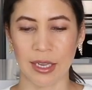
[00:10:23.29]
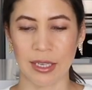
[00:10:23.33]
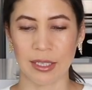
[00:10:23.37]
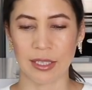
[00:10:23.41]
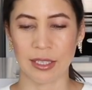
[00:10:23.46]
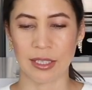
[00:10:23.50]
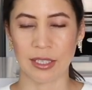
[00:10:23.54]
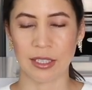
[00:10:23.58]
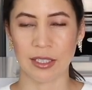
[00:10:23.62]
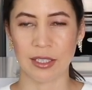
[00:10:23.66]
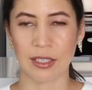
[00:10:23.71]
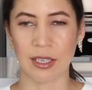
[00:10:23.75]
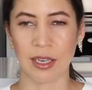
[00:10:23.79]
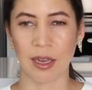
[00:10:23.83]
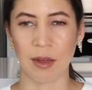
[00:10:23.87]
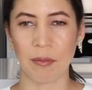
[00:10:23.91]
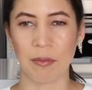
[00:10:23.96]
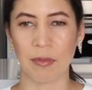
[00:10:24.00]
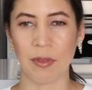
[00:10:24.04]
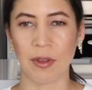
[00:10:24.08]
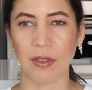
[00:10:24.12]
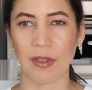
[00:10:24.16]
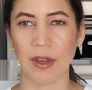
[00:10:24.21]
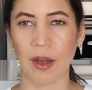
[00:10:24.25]
is
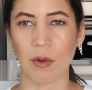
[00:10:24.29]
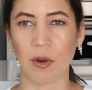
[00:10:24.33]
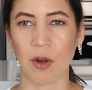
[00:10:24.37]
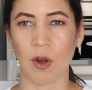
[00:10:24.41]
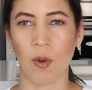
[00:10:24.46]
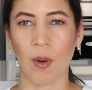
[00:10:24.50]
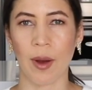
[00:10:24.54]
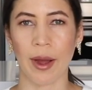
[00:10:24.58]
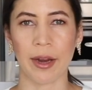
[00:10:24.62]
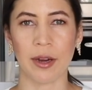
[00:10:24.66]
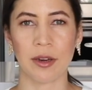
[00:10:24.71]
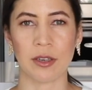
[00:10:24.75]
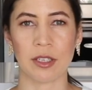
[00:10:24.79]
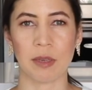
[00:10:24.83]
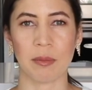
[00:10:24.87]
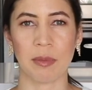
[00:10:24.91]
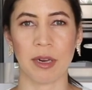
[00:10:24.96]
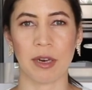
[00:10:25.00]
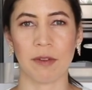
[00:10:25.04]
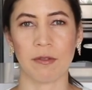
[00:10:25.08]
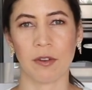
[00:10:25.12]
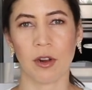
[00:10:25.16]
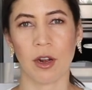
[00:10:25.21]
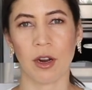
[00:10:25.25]
something that requires a
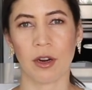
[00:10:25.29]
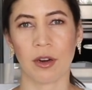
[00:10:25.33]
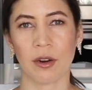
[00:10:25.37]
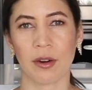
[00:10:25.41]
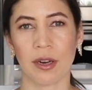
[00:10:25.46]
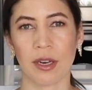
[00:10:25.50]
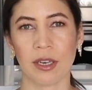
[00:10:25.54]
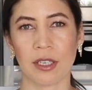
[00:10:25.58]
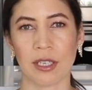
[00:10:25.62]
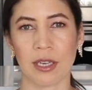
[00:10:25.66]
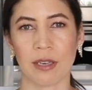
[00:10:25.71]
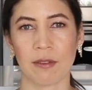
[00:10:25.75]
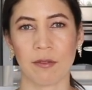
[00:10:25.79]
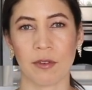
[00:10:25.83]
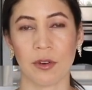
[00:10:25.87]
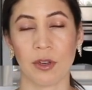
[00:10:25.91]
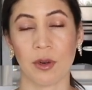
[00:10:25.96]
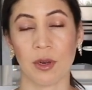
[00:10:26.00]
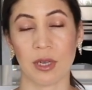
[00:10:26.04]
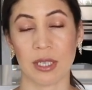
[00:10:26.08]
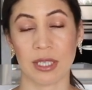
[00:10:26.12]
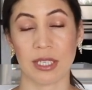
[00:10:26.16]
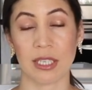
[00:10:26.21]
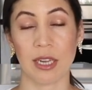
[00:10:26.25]
bit of courage and for
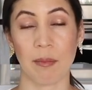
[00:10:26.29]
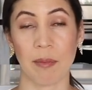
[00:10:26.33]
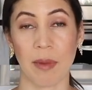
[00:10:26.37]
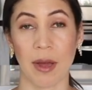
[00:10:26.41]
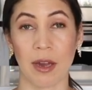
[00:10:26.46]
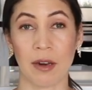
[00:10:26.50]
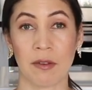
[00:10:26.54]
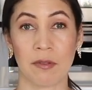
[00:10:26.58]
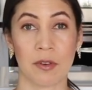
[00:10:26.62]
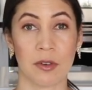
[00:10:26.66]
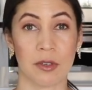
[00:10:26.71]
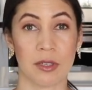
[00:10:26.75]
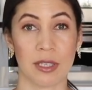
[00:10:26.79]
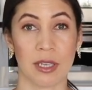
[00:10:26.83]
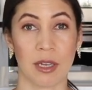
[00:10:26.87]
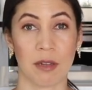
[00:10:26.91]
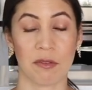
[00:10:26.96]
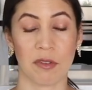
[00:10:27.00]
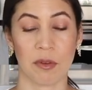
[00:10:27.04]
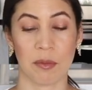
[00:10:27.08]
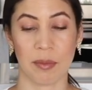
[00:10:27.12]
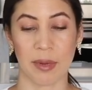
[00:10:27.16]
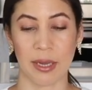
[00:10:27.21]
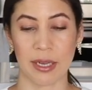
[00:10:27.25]
you to step out of
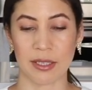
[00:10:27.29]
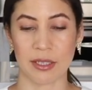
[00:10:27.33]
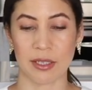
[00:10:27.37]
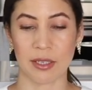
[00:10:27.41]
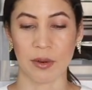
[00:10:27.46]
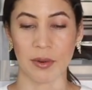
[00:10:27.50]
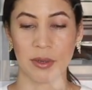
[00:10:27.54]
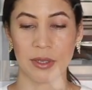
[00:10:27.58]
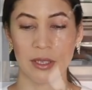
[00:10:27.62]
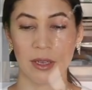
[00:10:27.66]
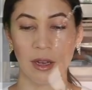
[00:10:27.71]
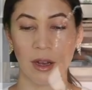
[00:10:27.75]
yourself a bit. So it's